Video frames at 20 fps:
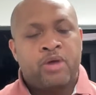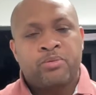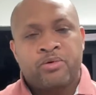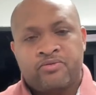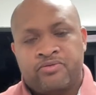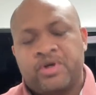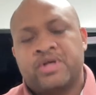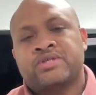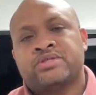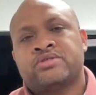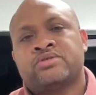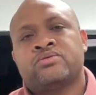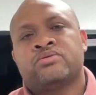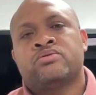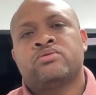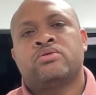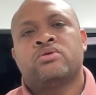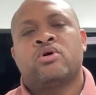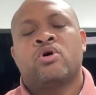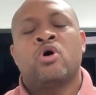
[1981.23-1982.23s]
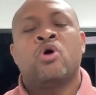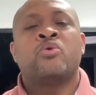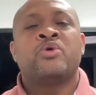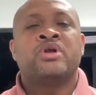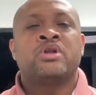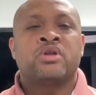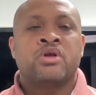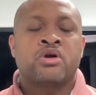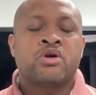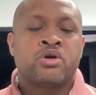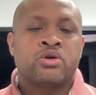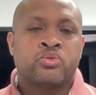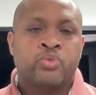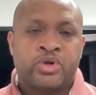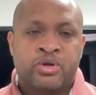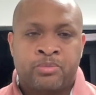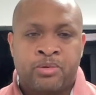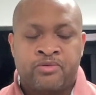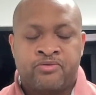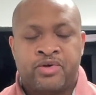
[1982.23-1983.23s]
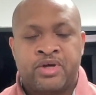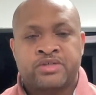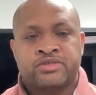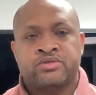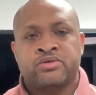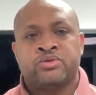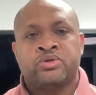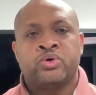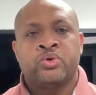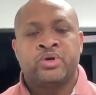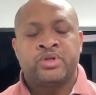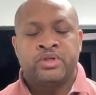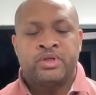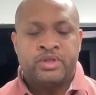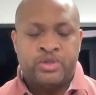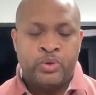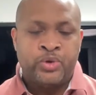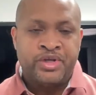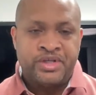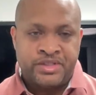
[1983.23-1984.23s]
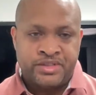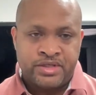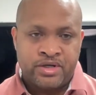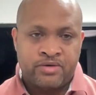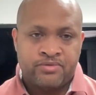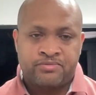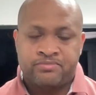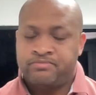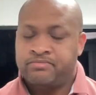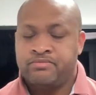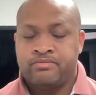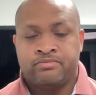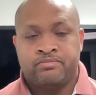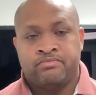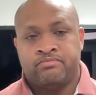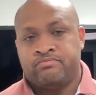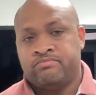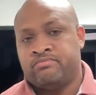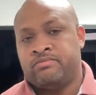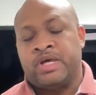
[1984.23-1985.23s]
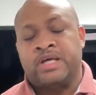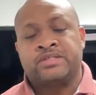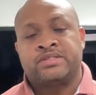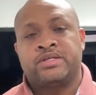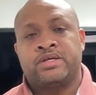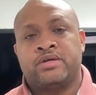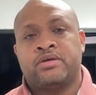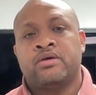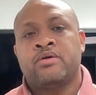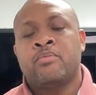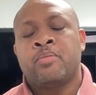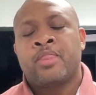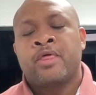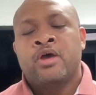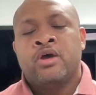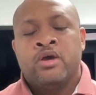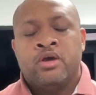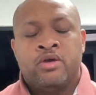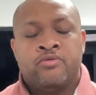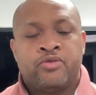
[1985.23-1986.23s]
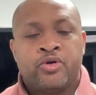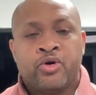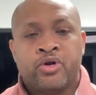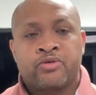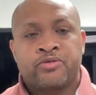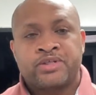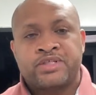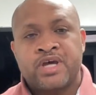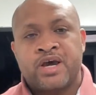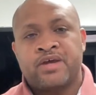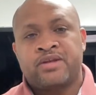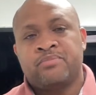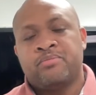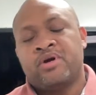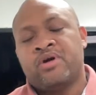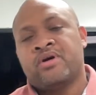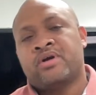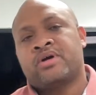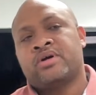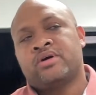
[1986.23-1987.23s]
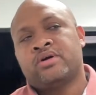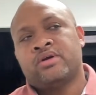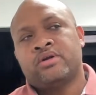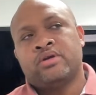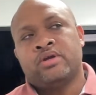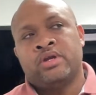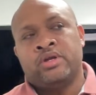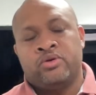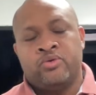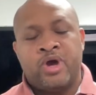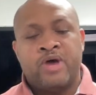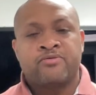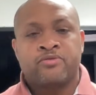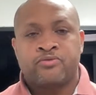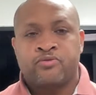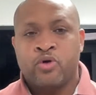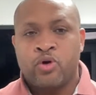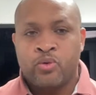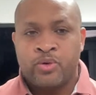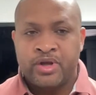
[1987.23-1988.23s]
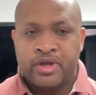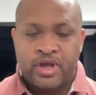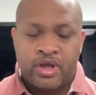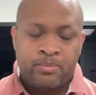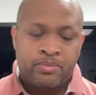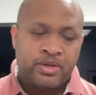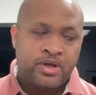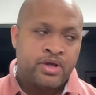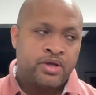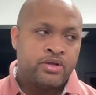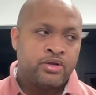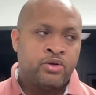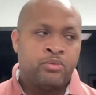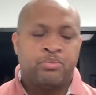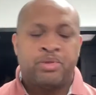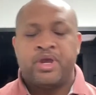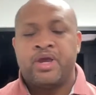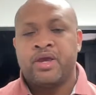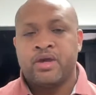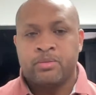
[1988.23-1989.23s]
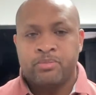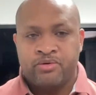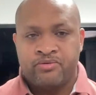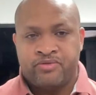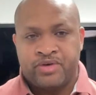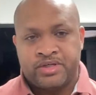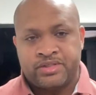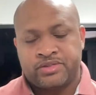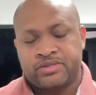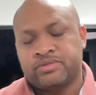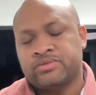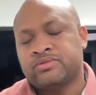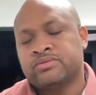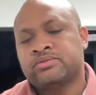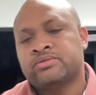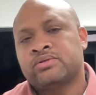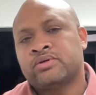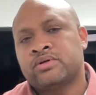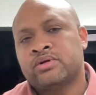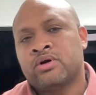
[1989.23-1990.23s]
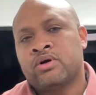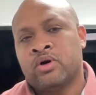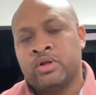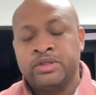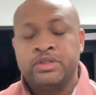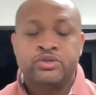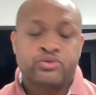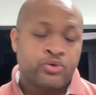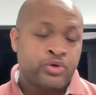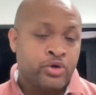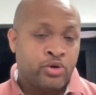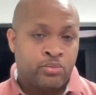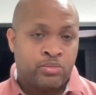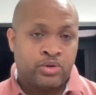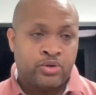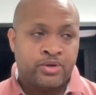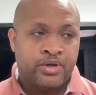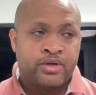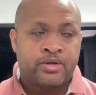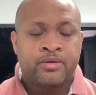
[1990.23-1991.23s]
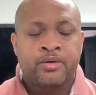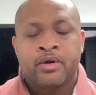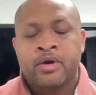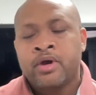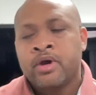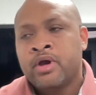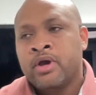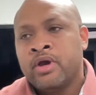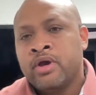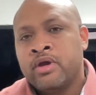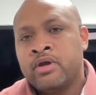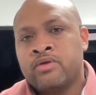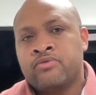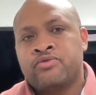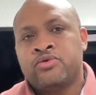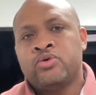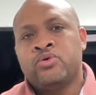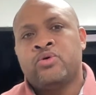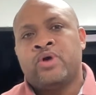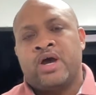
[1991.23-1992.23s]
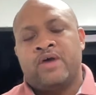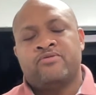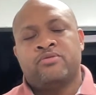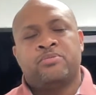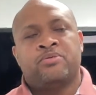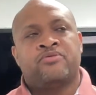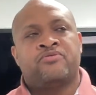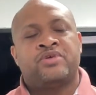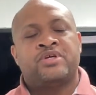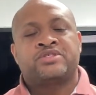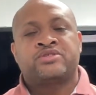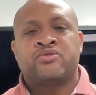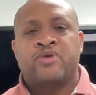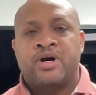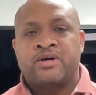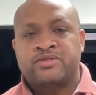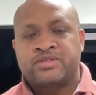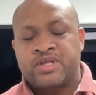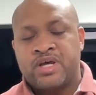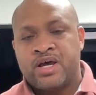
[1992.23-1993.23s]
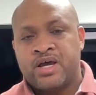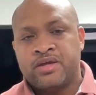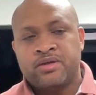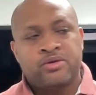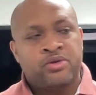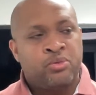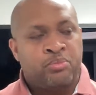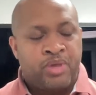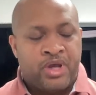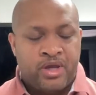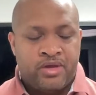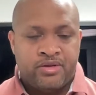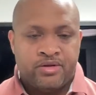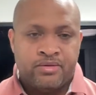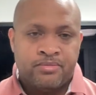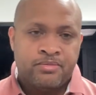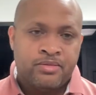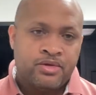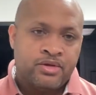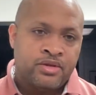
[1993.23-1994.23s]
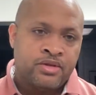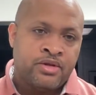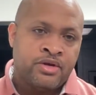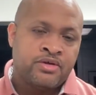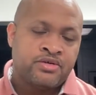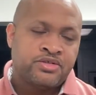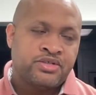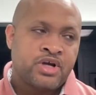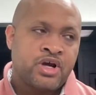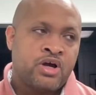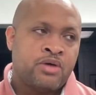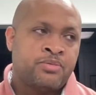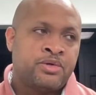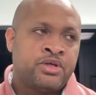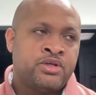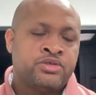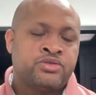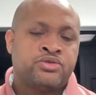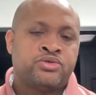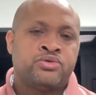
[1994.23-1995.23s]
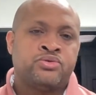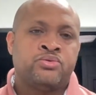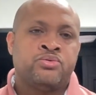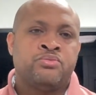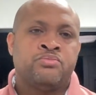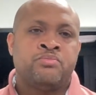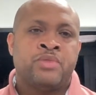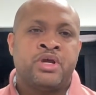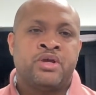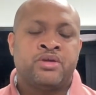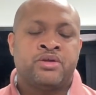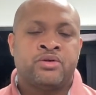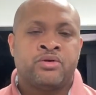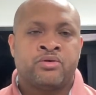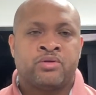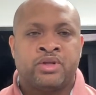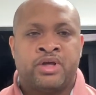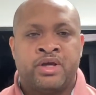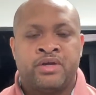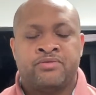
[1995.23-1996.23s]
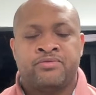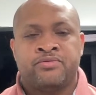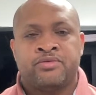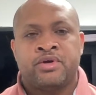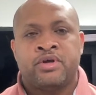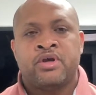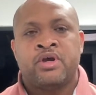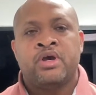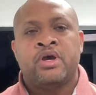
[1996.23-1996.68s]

a professional, or we learn what a professional do and do it yourself. That's it. If you want to retire in America and you have a 401k plan, you're paying a professional, or at least through your employer. If you have a professional outside, you pay them. Their job is to make your life